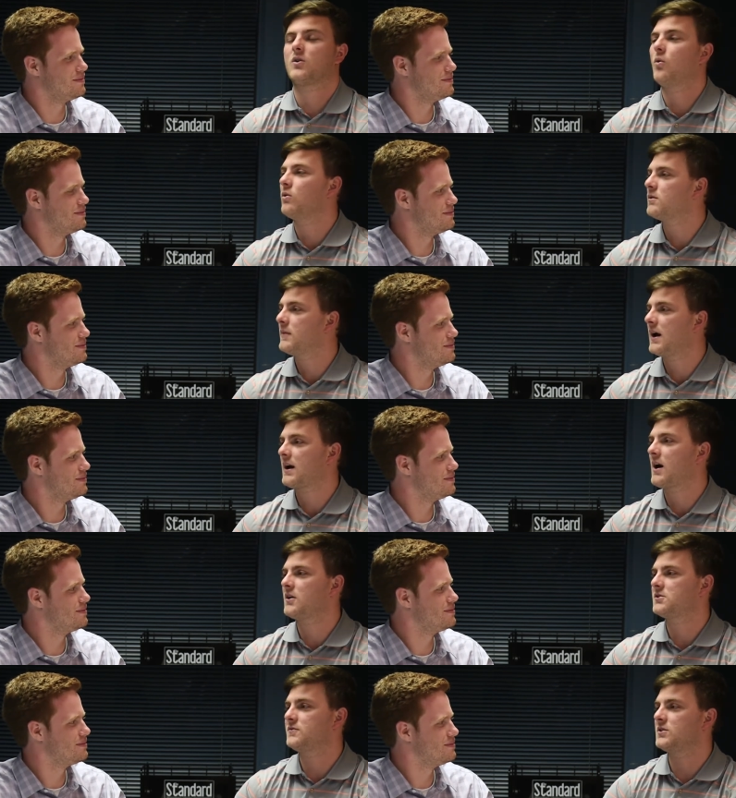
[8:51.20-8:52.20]
Speaker 1: of quarterback
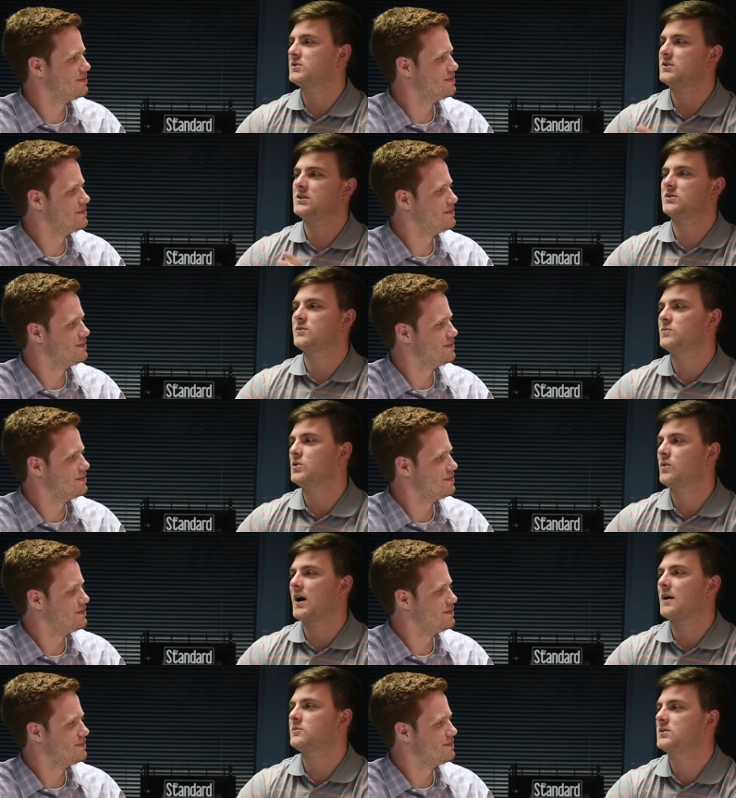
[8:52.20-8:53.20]
controversy, some new
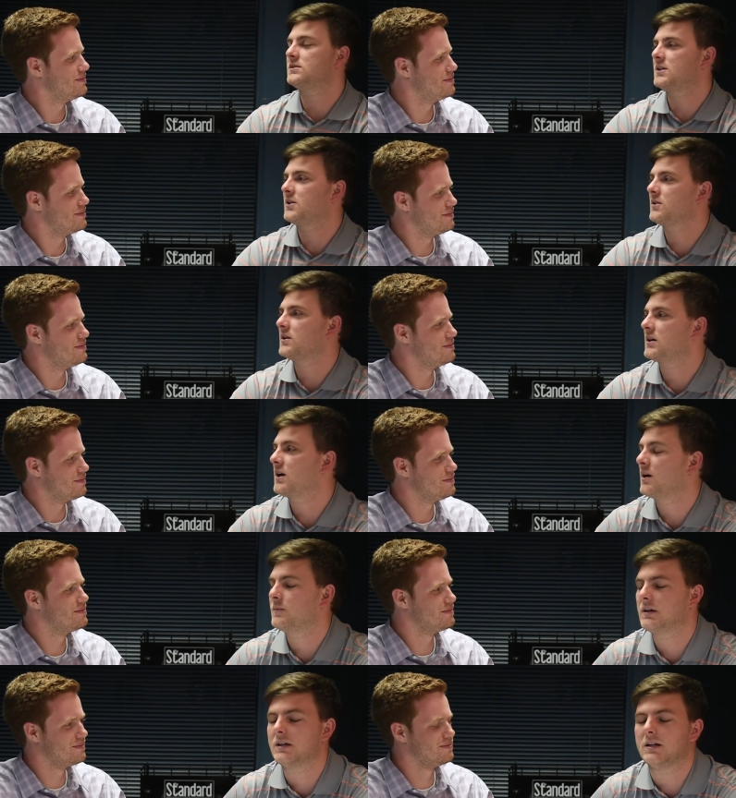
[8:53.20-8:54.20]
options that are going to
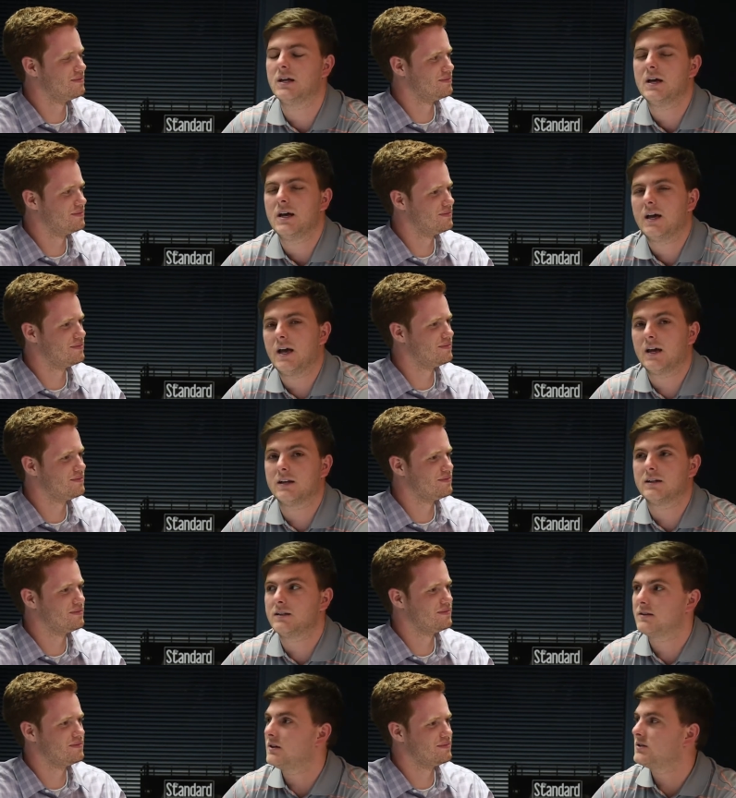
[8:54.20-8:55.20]
come in. Mm-hmm.
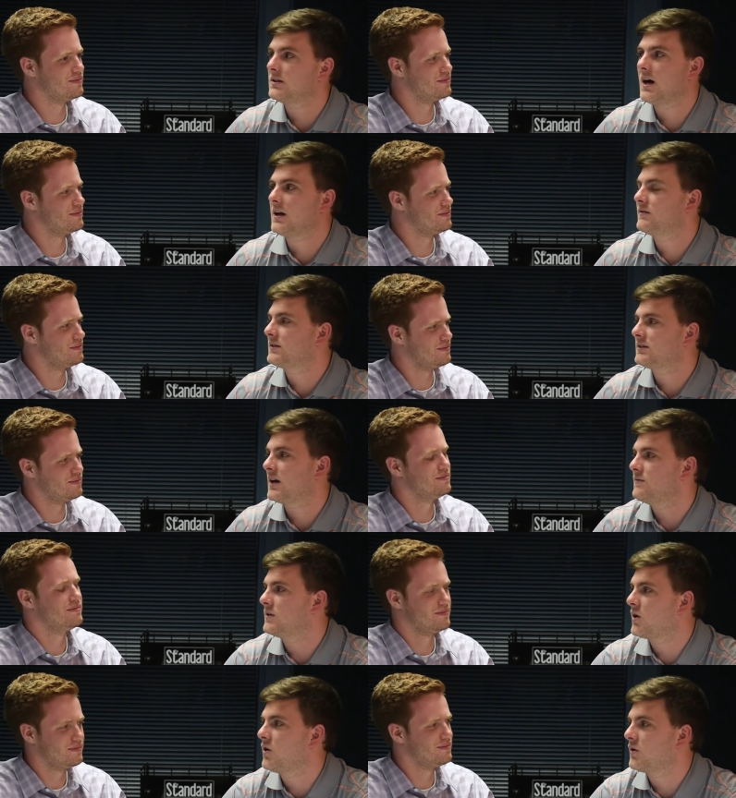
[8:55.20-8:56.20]
And there's a lot of
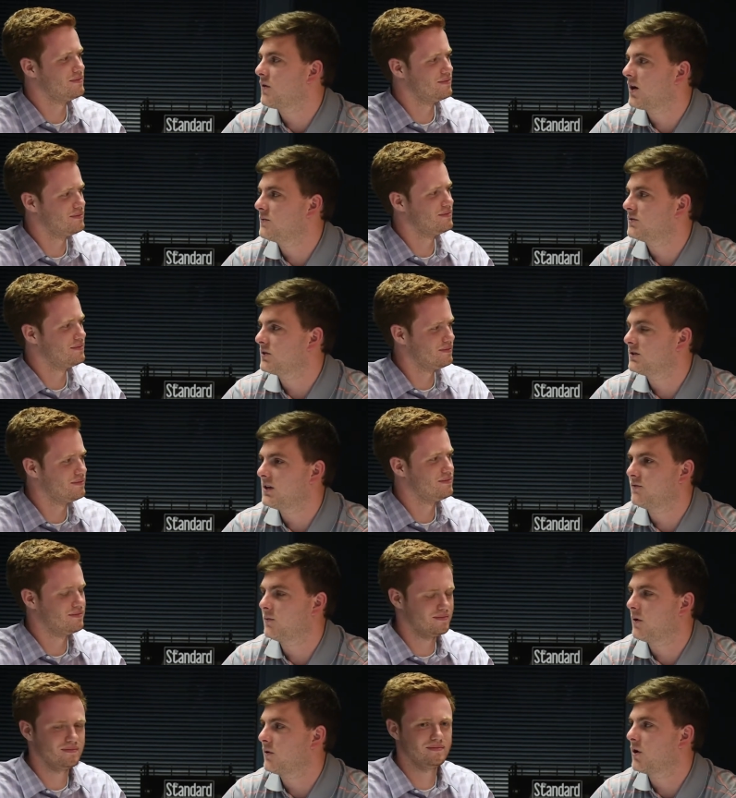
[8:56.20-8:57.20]
excitement going around the Missouri State
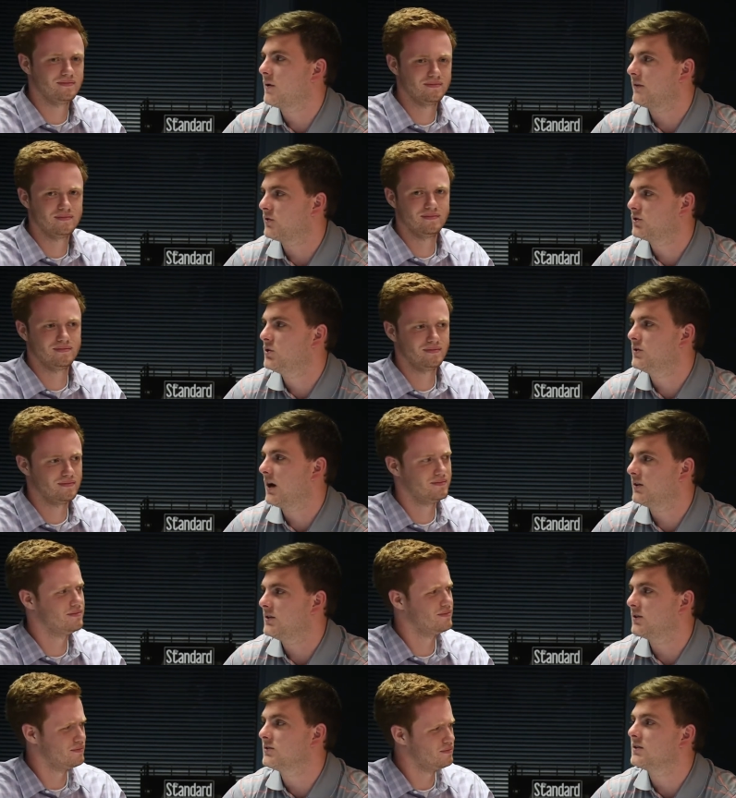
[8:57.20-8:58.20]
football ground after two down
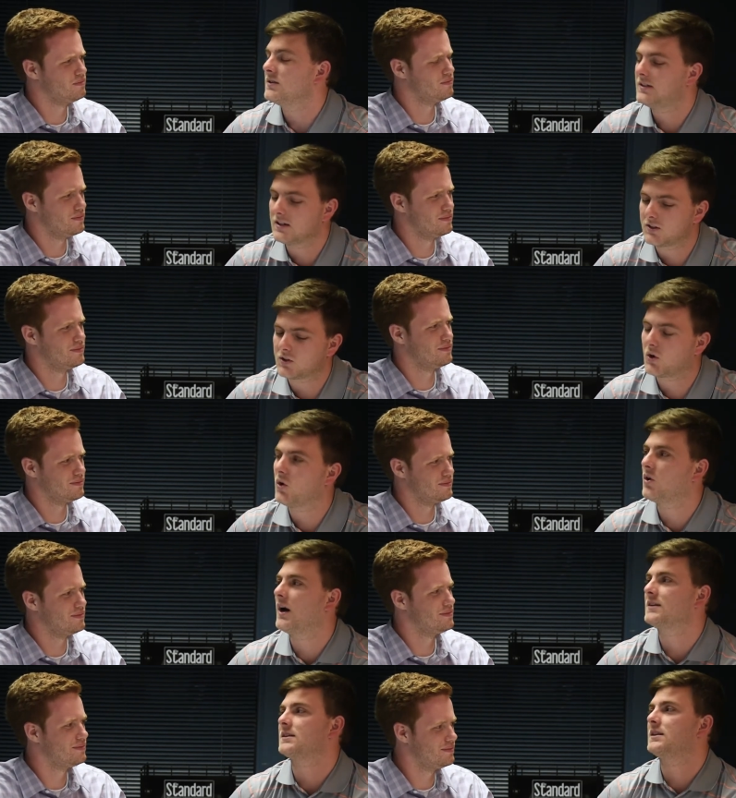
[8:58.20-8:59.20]
years. Dylan
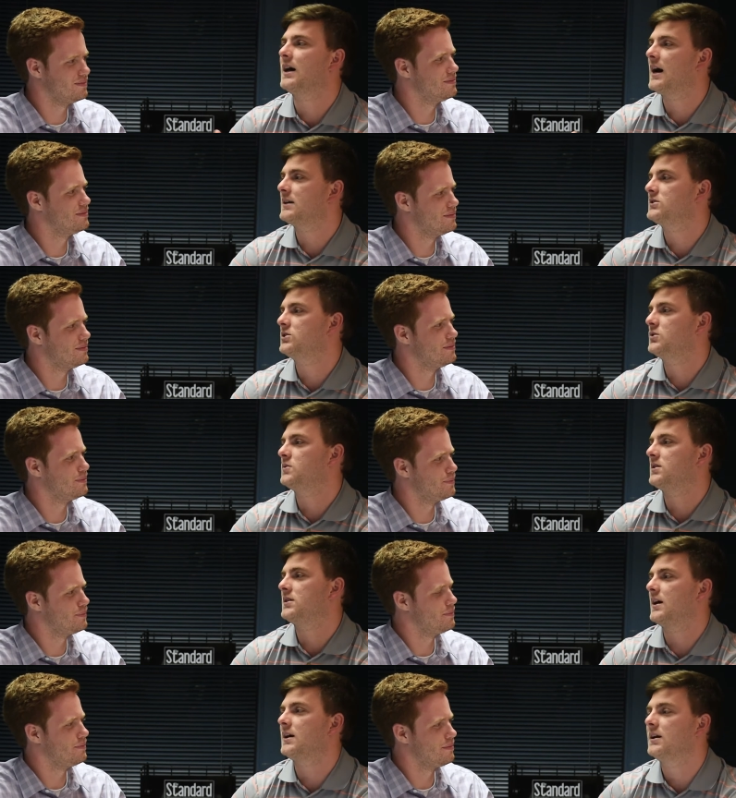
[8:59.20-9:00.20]
Cole has a lot to do
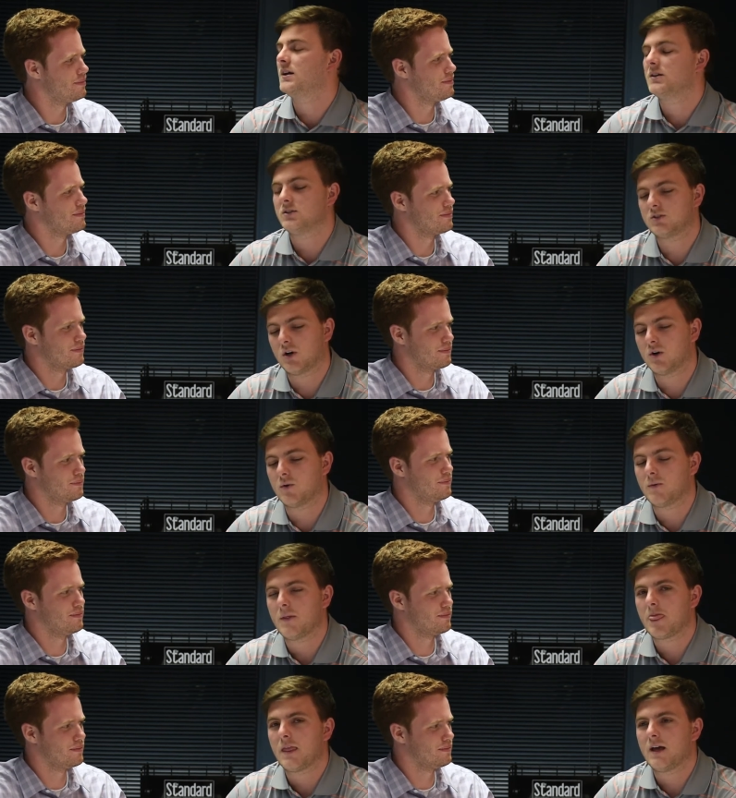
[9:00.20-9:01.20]
with that. So
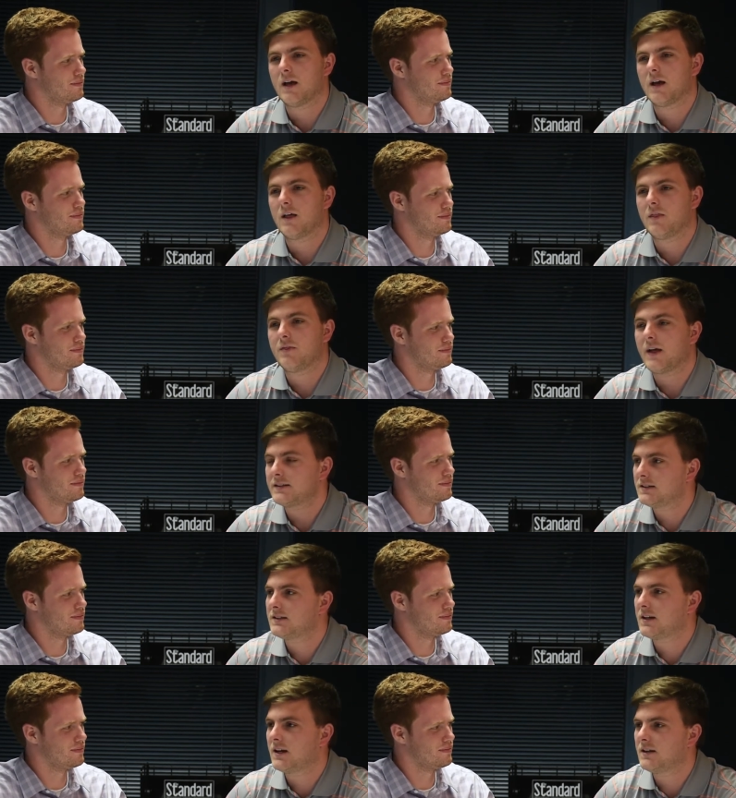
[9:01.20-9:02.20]
that's
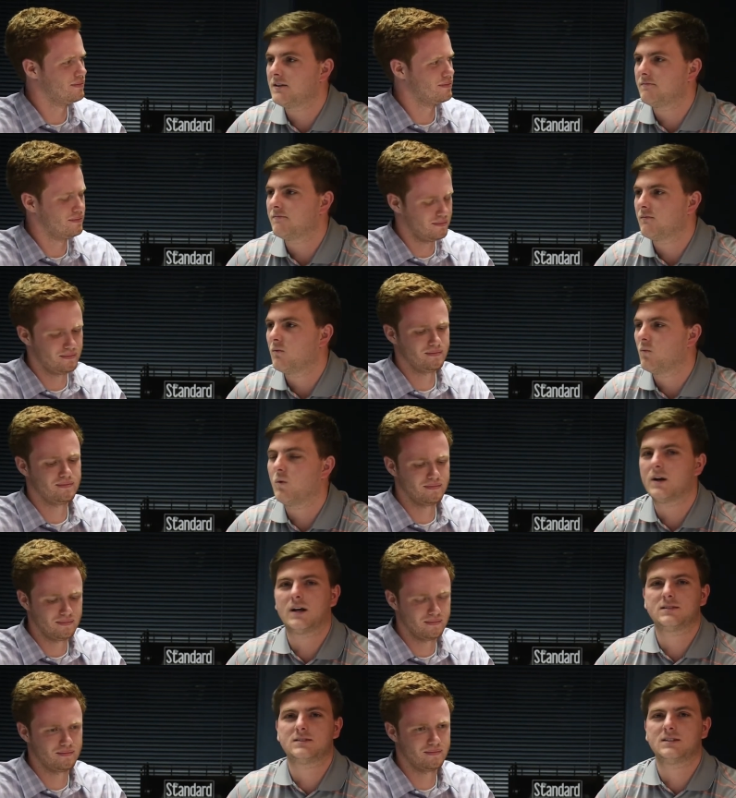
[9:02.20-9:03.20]
exciting. What
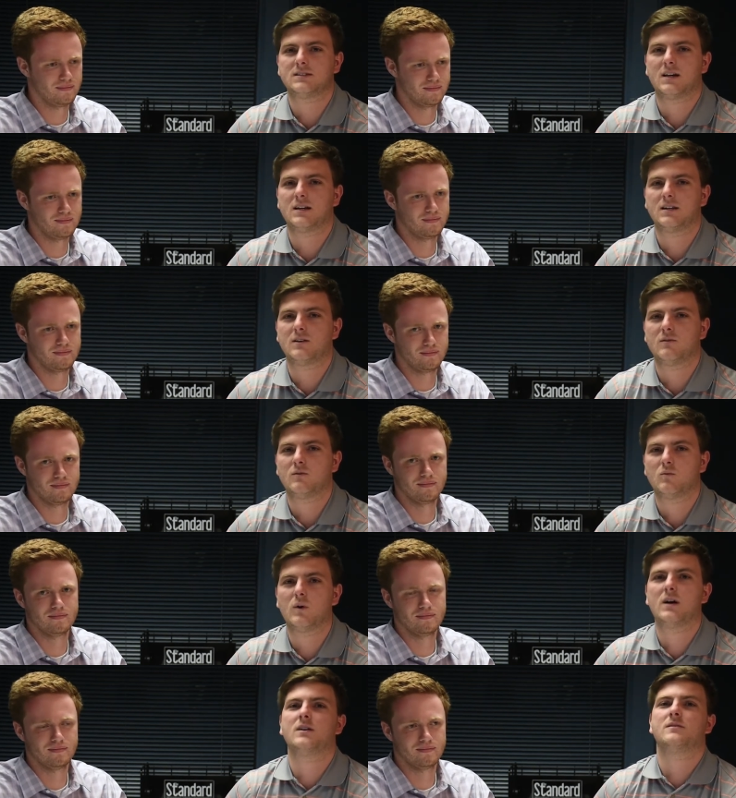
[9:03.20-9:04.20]
else is exciting?
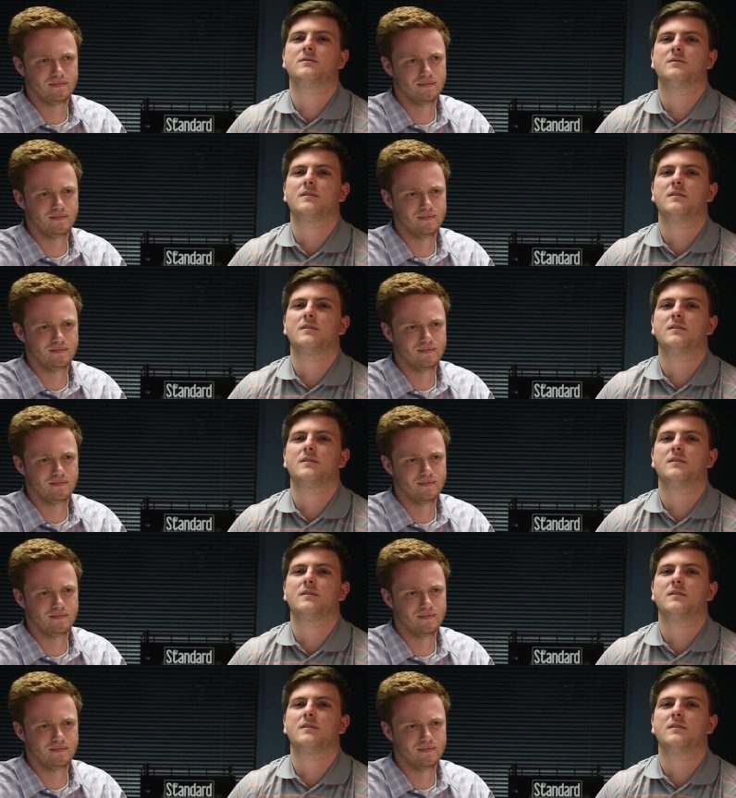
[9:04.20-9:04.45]
Well,